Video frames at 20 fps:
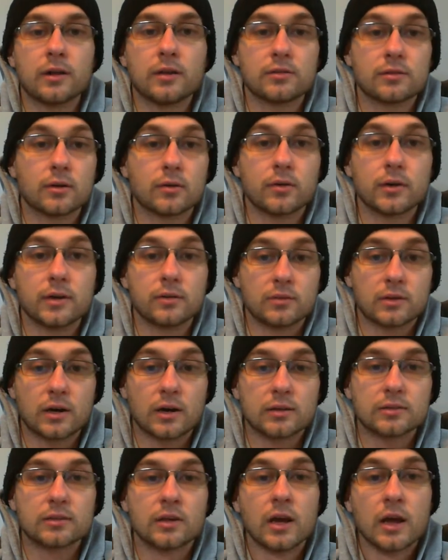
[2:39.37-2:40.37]
So it
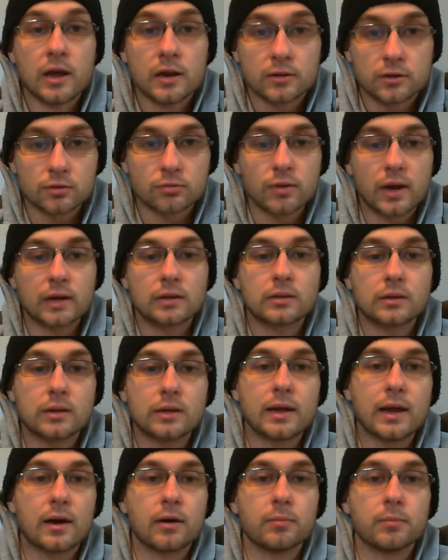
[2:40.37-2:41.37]
does directly
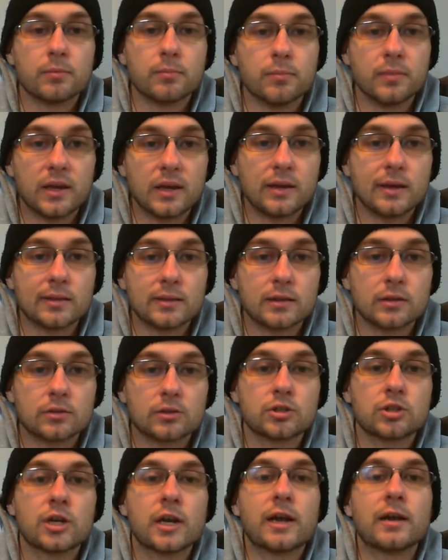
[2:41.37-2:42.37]
help me in this
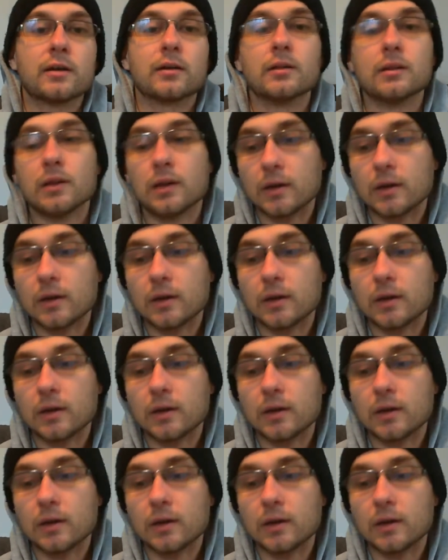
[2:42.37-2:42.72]
channel.